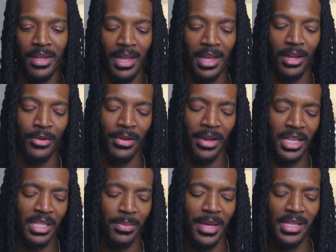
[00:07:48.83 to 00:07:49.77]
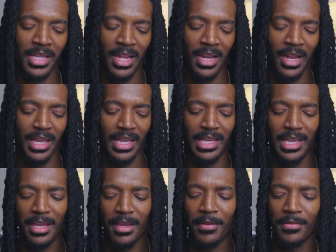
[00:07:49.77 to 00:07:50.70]
And creating space kind of like
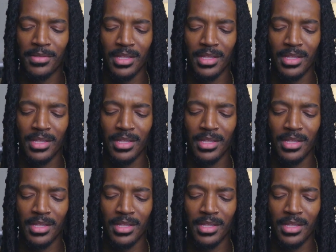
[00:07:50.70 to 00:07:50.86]
gives